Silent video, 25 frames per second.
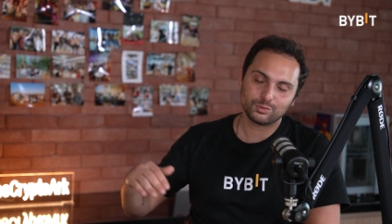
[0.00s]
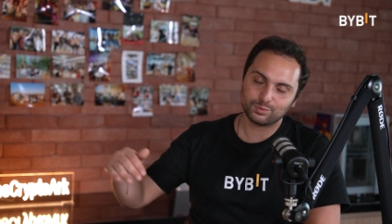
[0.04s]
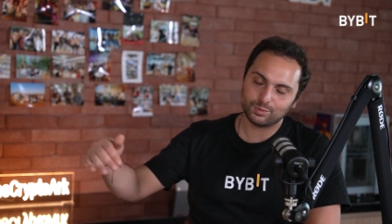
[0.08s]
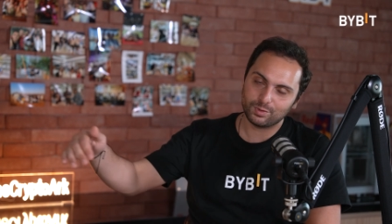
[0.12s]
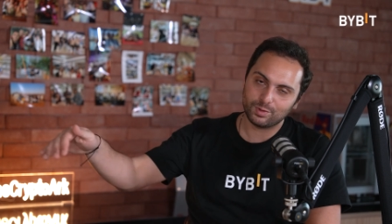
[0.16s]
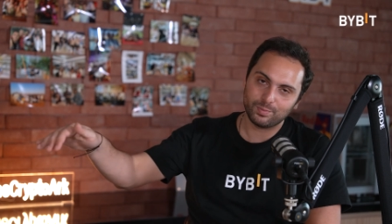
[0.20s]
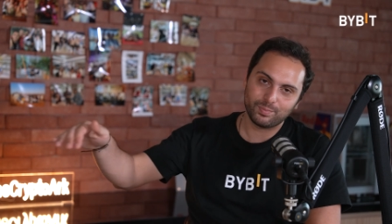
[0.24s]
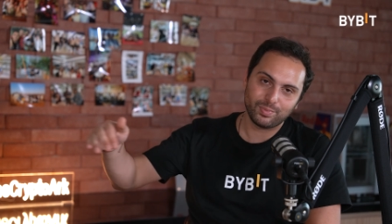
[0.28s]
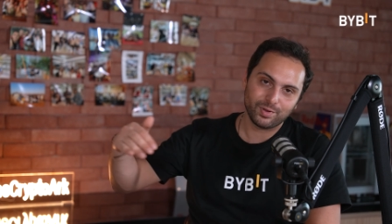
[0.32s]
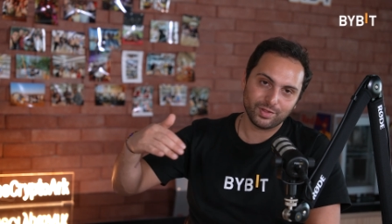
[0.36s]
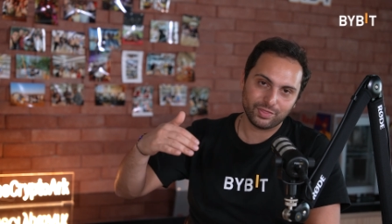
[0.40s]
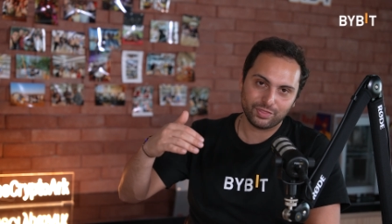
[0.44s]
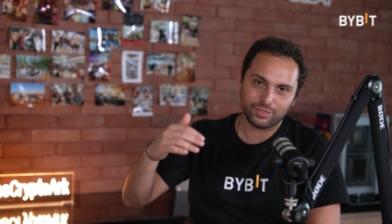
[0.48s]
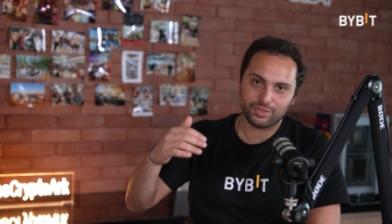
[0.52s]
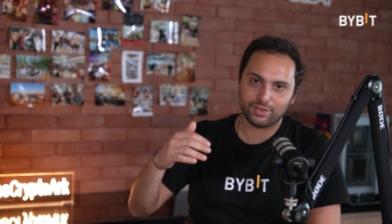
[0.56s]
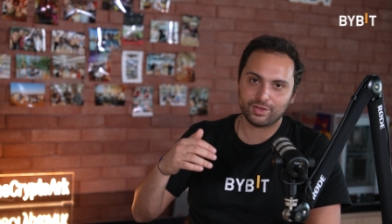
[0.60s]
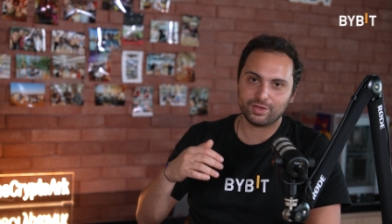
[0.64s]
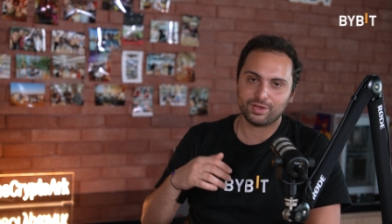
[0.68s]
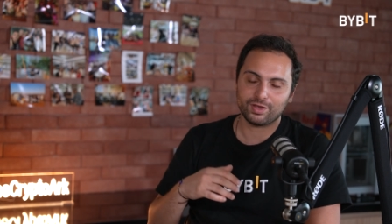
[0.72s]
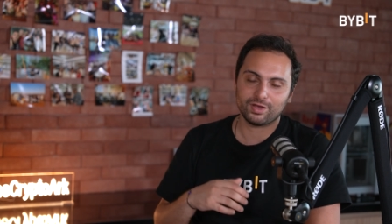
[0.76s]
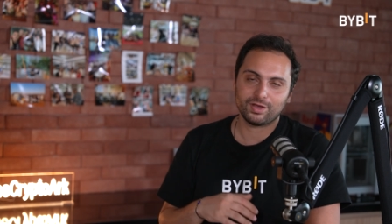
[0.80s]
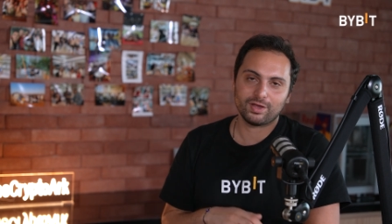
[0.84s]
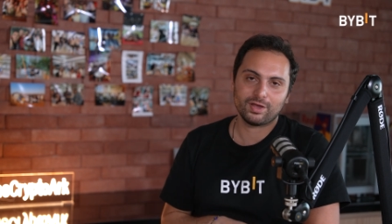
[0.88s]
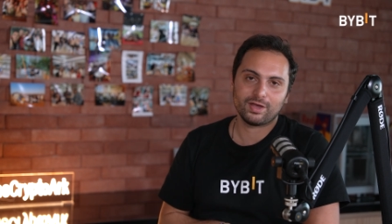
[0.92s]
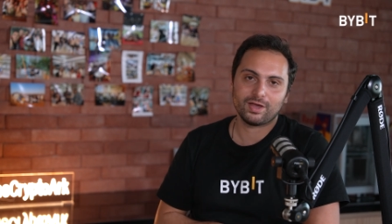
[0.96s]
We'll put
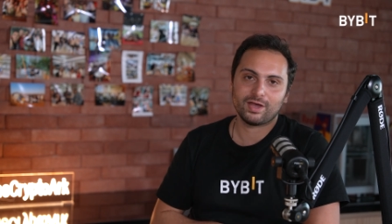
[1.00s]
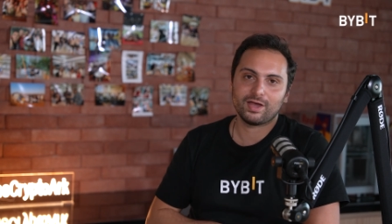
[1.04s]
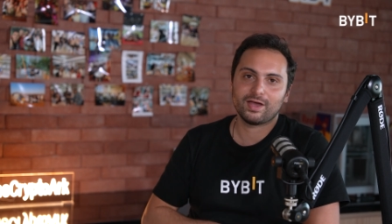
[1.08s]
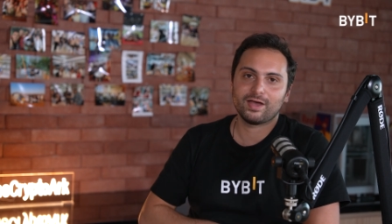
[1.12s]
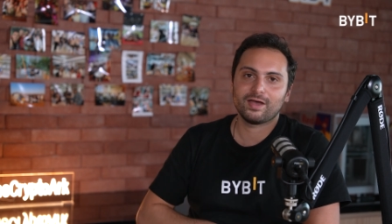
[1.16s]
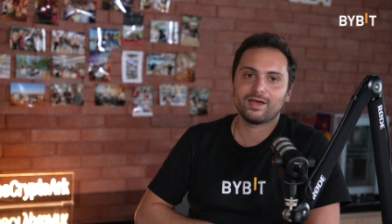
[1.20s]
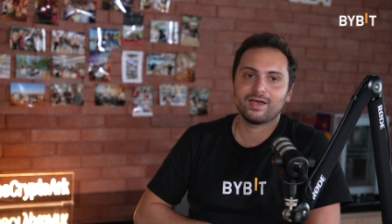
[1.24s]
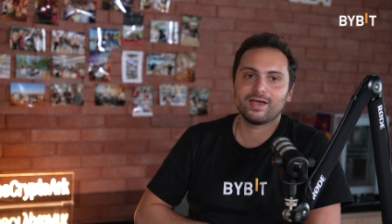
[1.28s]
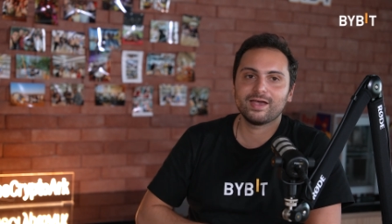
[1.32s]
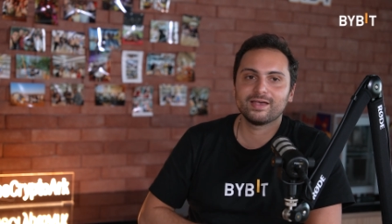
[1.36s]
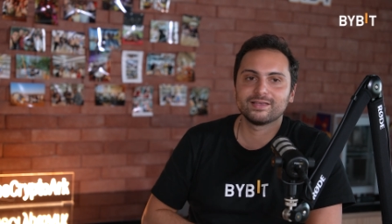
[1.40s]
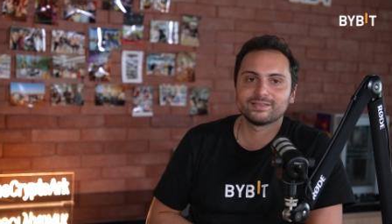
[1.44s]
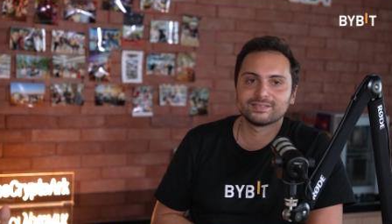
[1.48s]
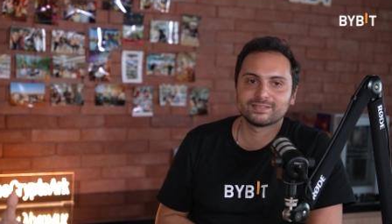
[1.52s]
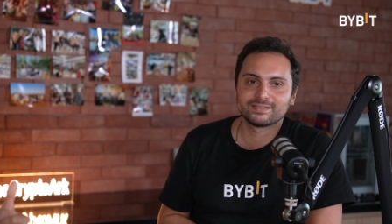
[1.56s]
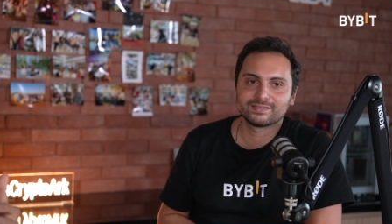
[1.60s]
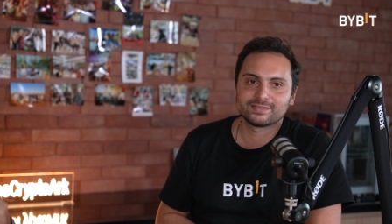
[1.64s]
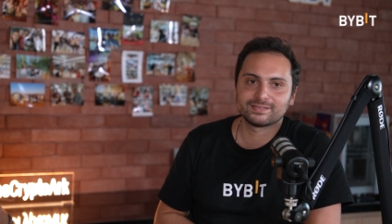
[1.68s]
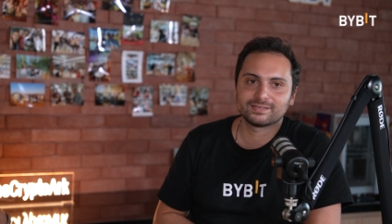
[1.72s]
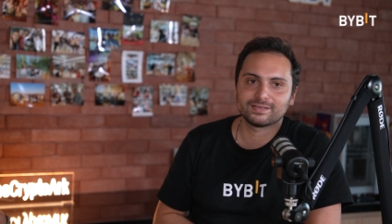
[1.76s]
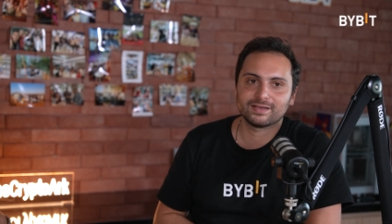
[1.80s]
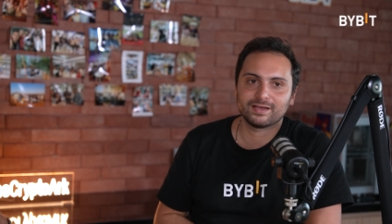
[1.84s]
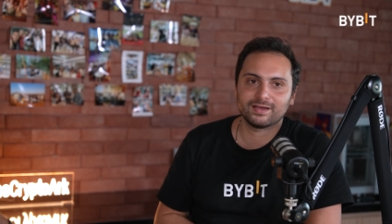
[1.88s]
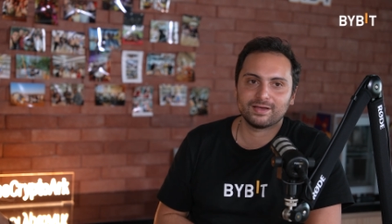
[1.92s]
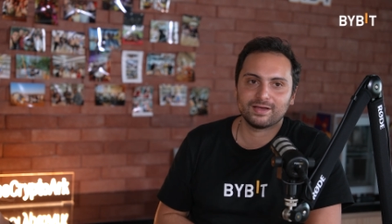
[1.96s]

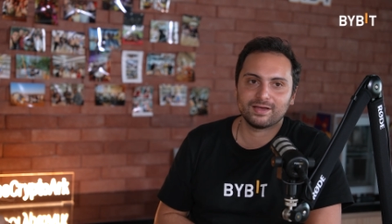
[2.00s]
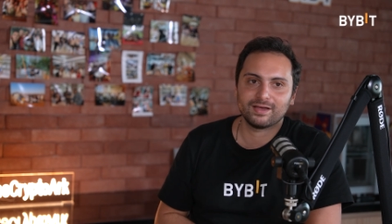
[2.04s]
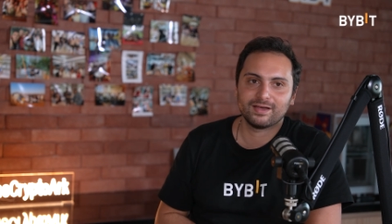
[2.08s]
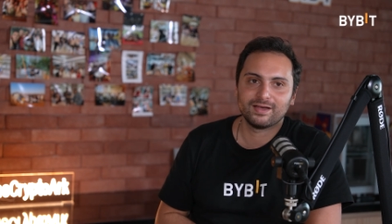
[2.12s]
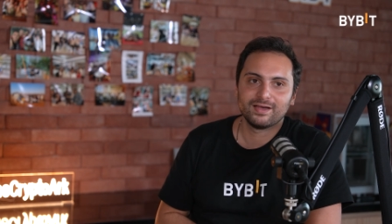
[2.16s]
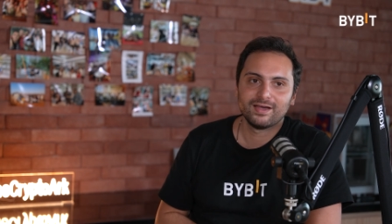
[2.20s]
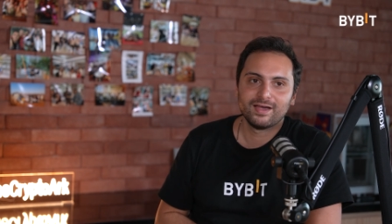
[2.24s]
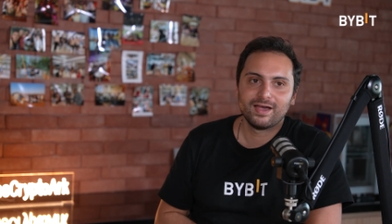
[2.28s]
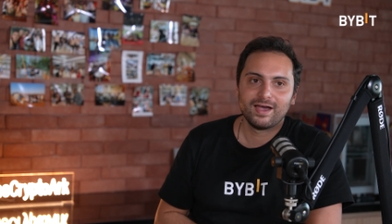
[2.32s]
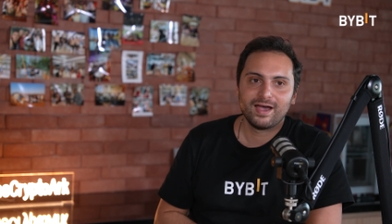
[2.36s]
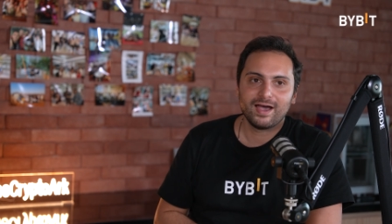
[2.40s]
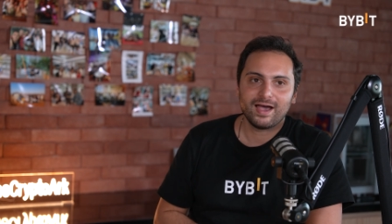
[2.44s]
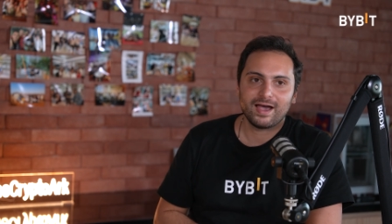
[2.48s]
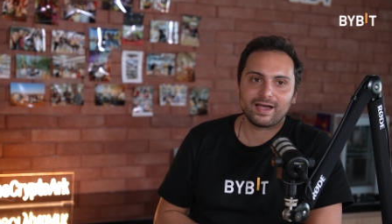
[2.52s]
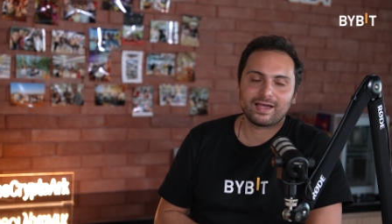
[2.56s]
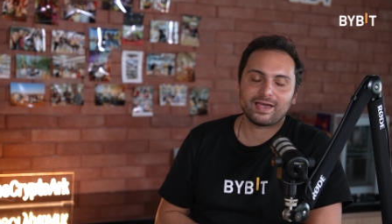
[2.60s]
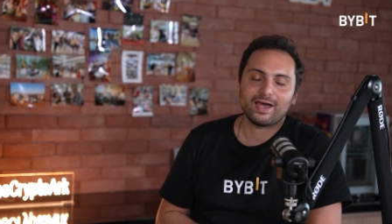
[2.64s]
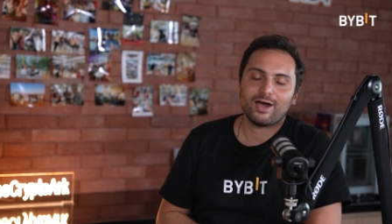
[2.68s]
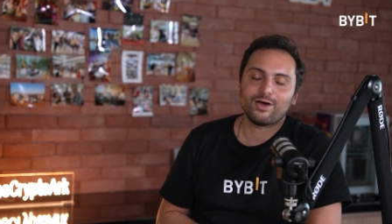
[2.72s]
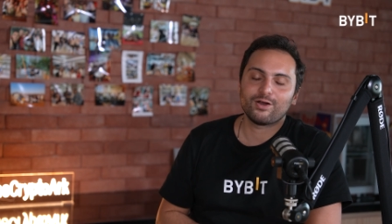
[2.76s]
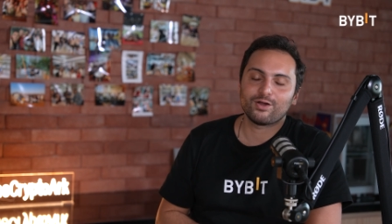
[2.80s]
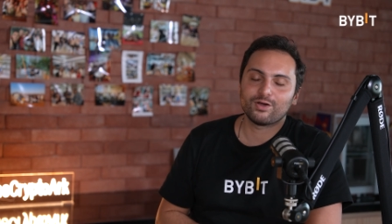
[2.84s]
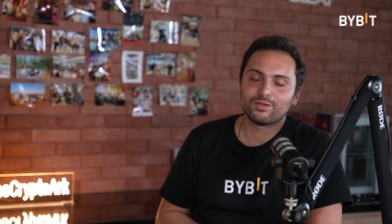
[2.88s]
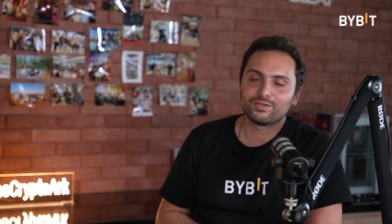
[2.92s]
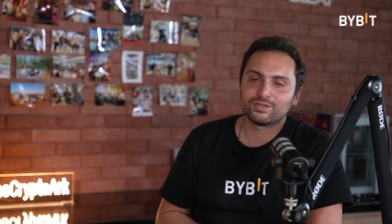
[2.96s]
his
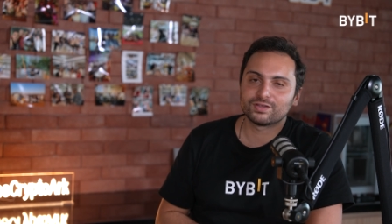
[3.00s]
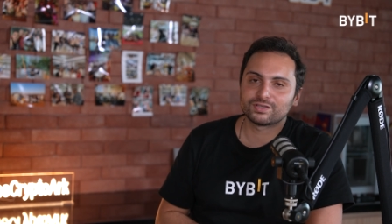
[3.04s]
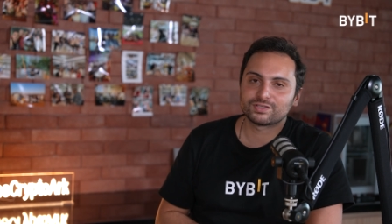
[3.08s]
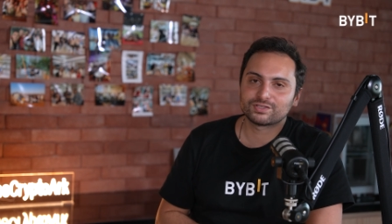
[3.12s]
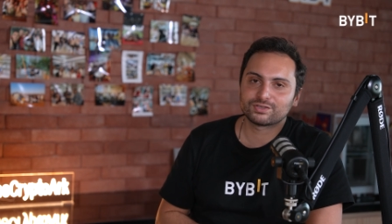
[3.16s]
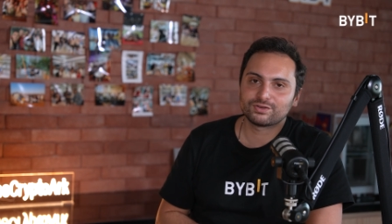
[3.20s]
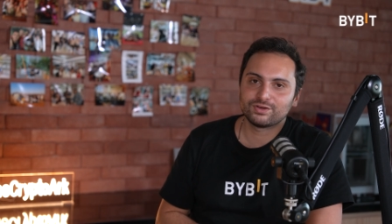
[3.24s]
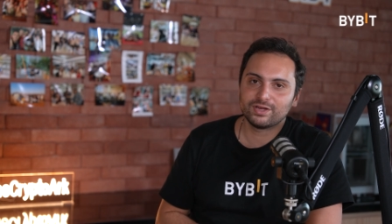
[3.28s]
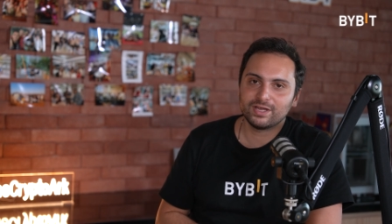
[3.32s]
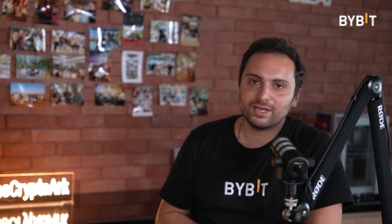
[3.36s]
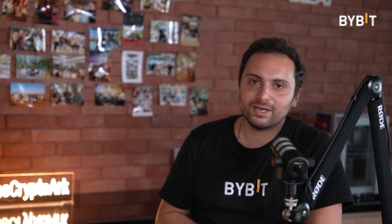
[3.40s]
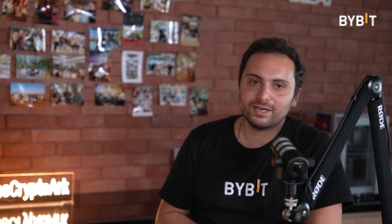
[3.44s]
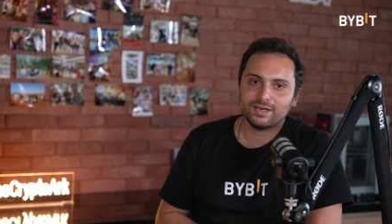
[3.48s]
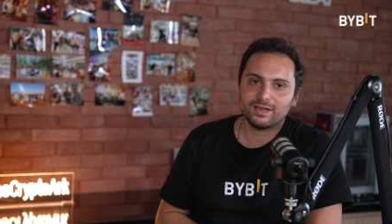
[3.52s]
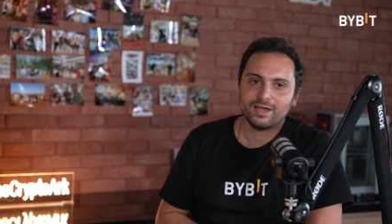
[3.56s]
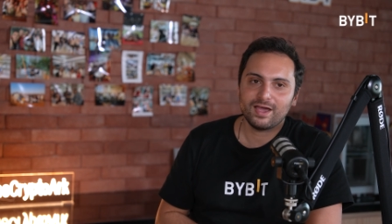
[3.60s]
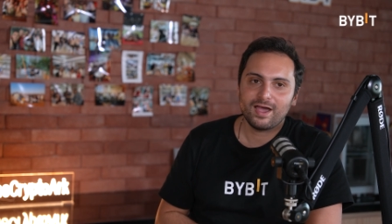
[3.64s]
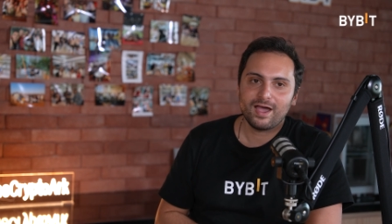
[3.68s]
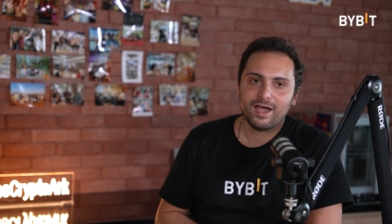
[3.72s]
account on the screen,